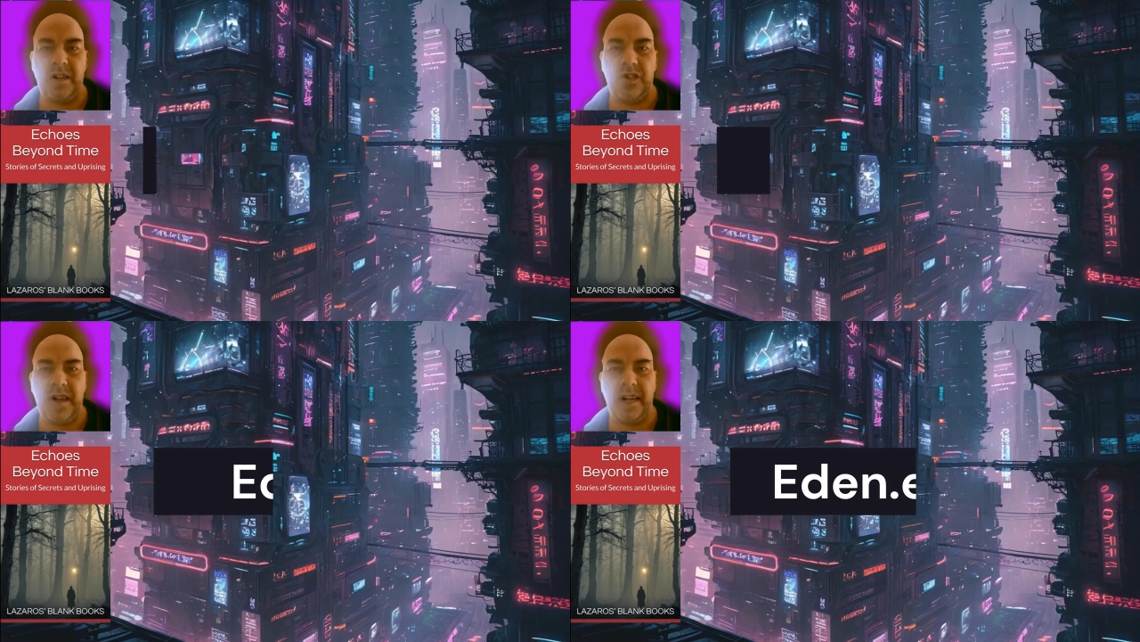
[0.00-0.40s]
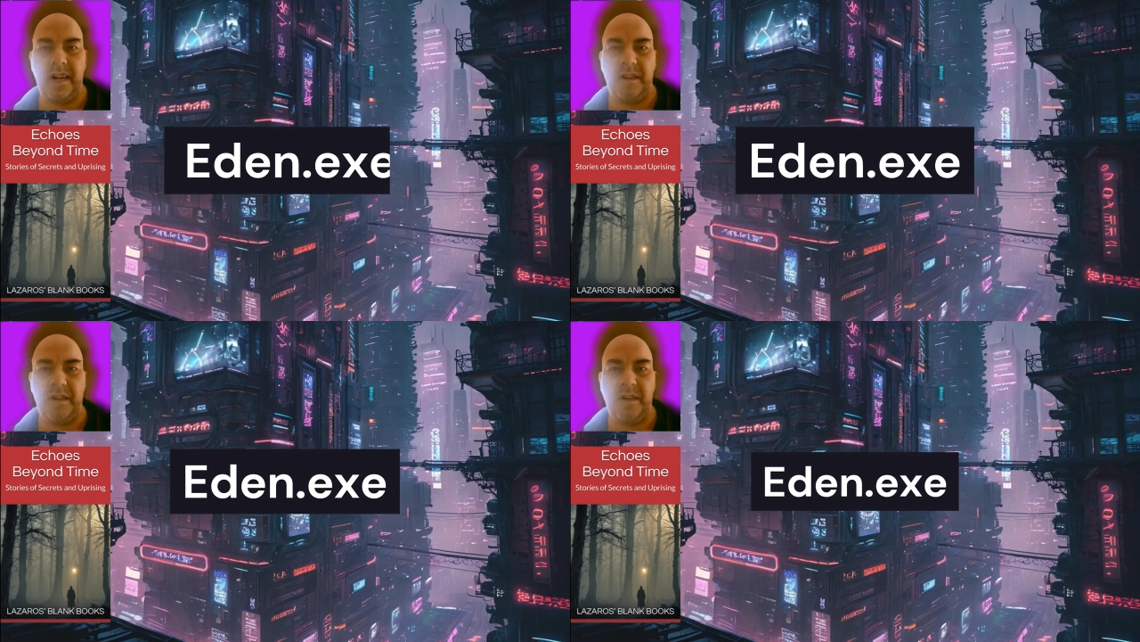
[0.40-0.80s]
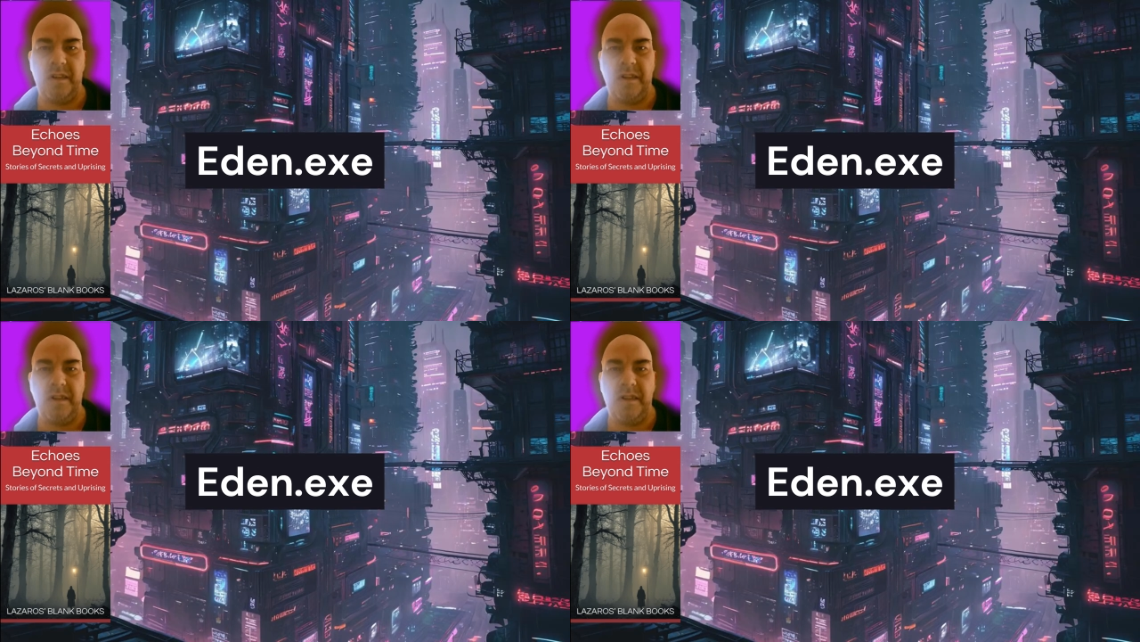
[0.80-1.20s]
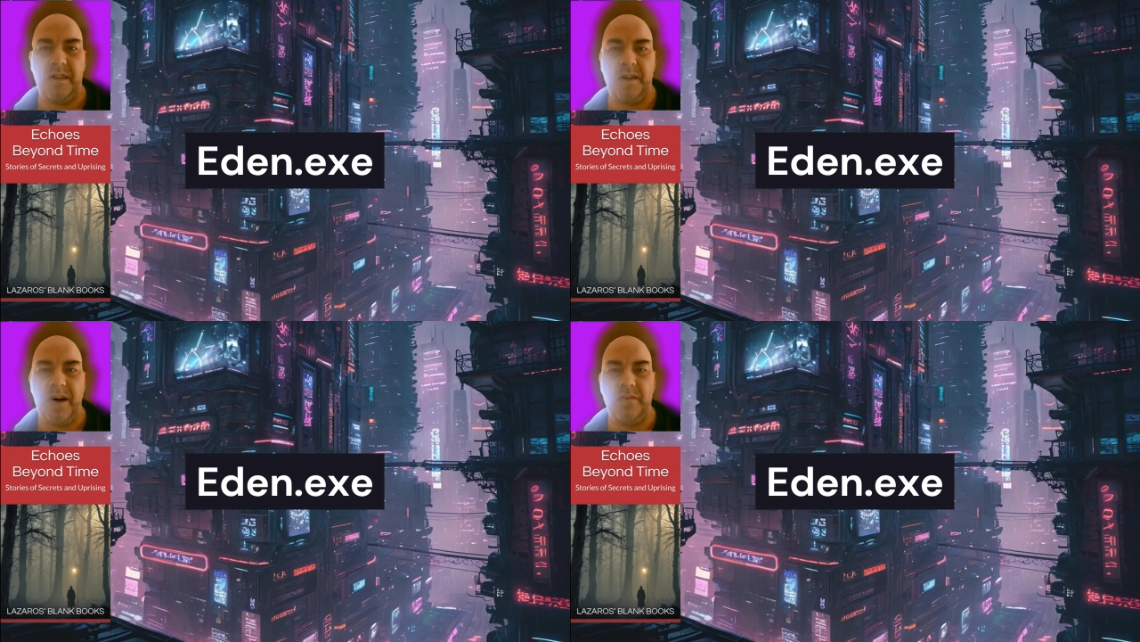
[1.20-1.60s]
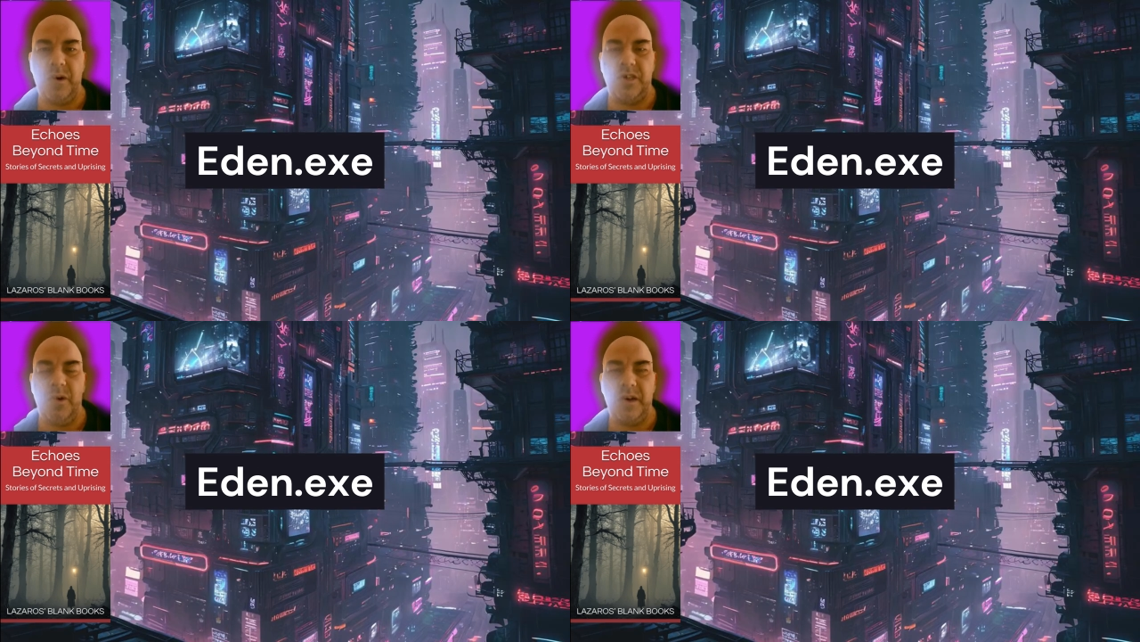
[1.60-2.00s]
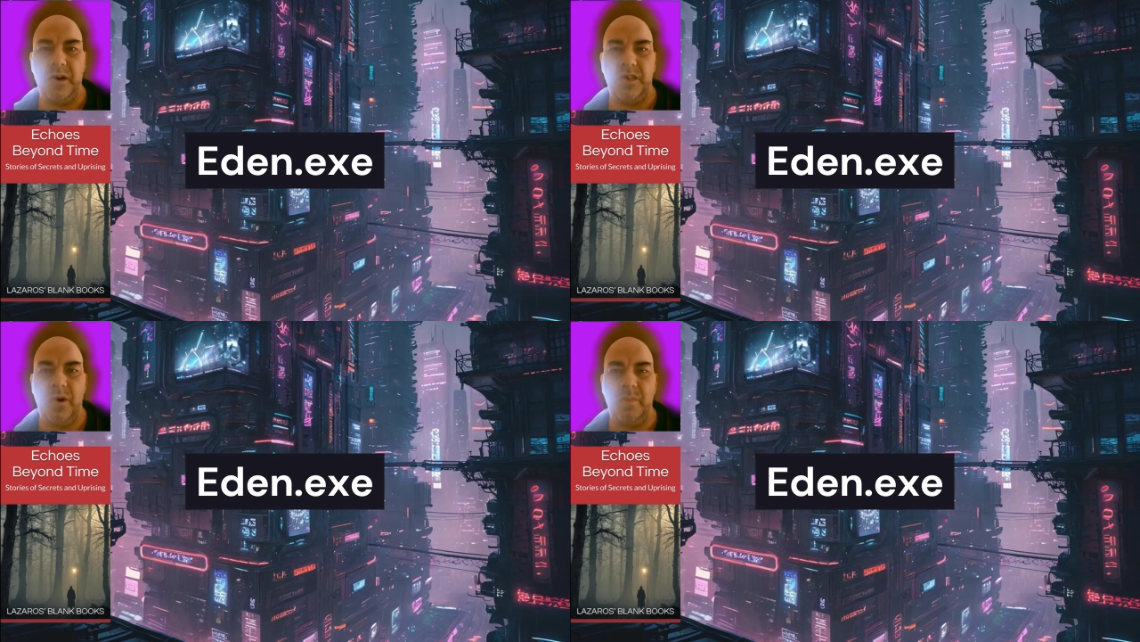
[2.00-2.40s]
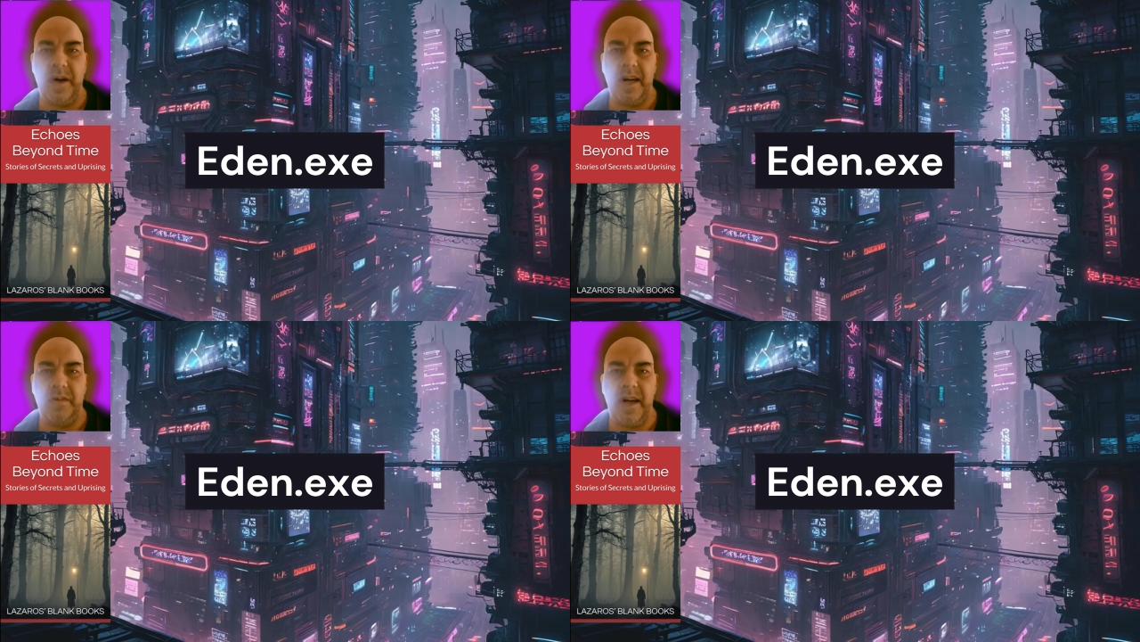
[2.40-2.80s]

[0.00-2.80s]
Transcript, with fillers: X E. A virtual utopia